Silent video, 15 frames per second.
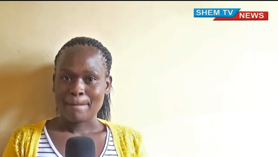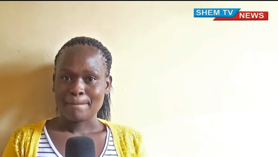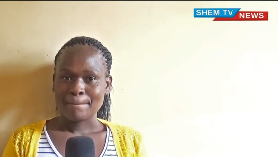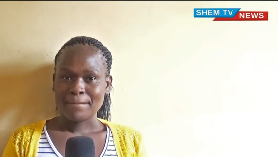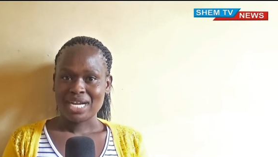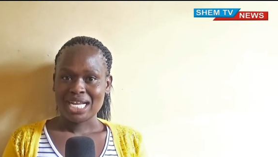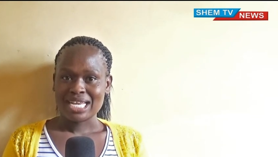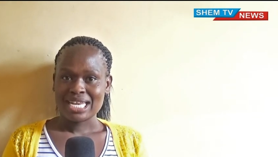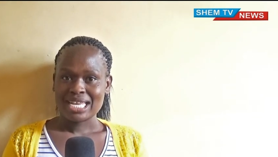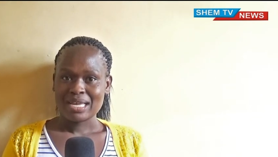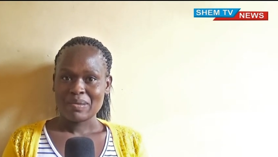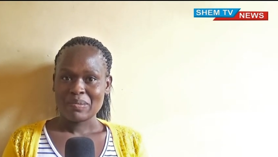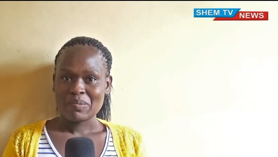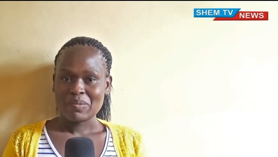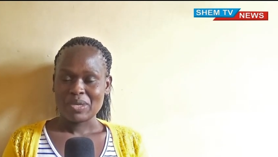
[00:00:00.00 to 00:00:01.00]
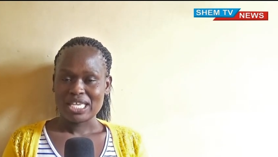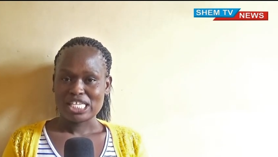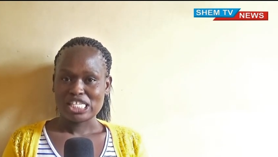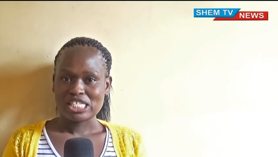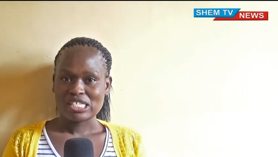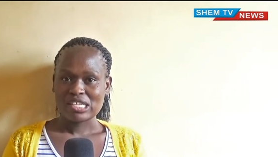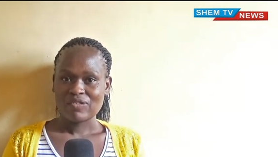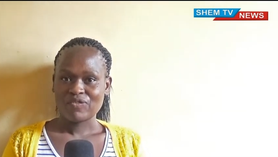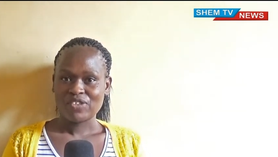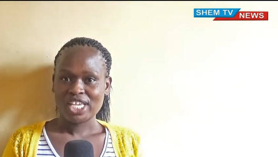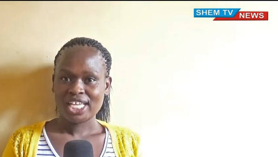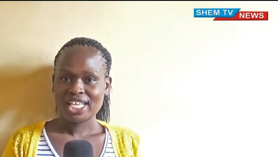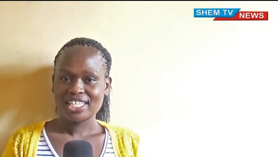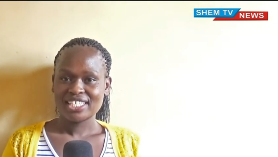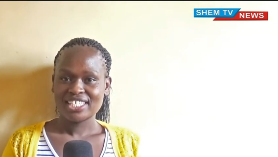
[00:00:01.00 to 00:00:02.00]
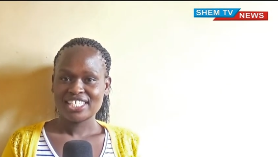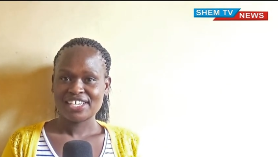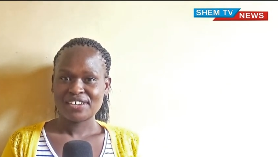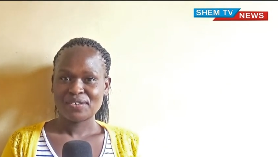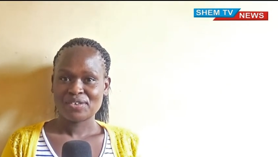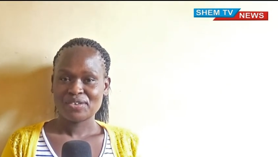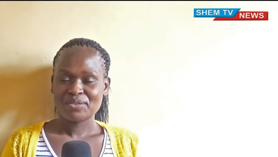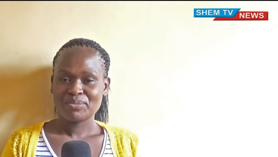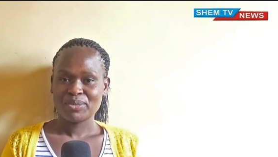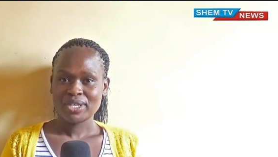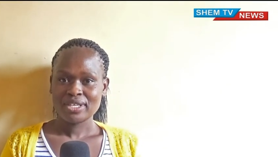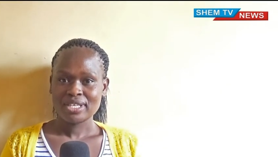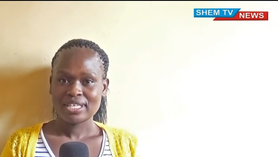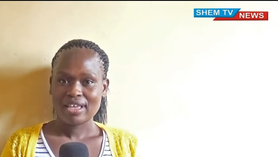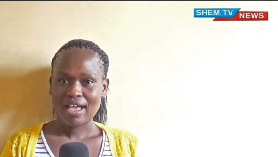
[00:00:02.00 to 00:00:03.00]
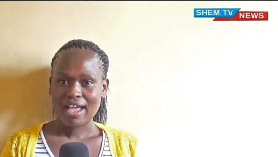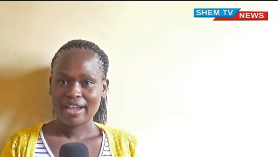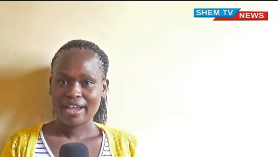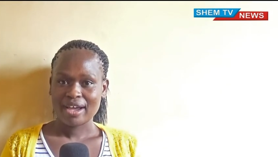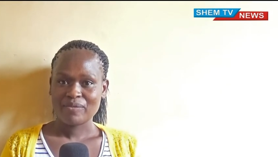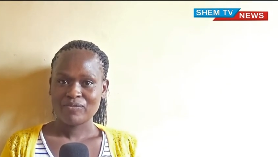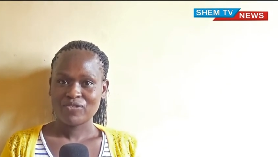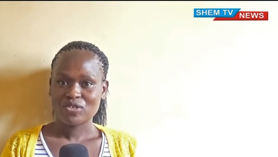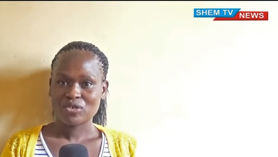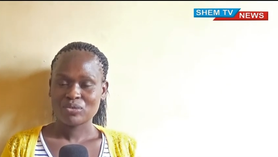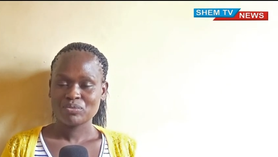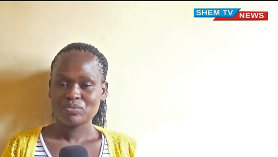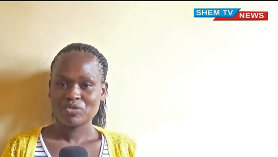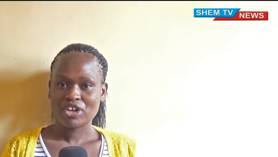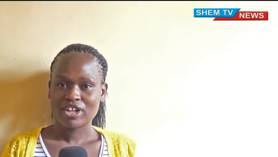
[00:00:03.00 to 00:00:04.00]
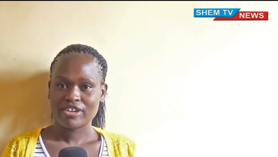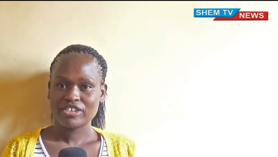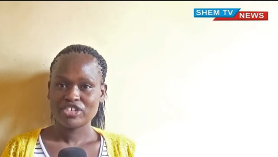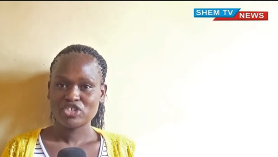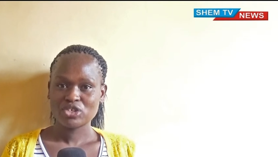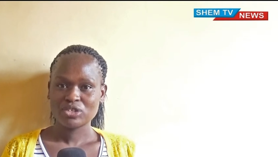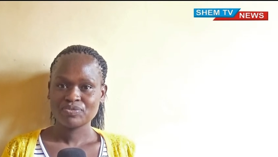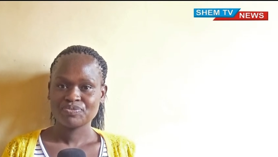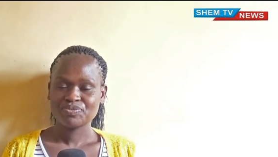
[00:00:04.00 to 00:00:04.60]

My name is Vicky Cherono Bii. I come from Kericho.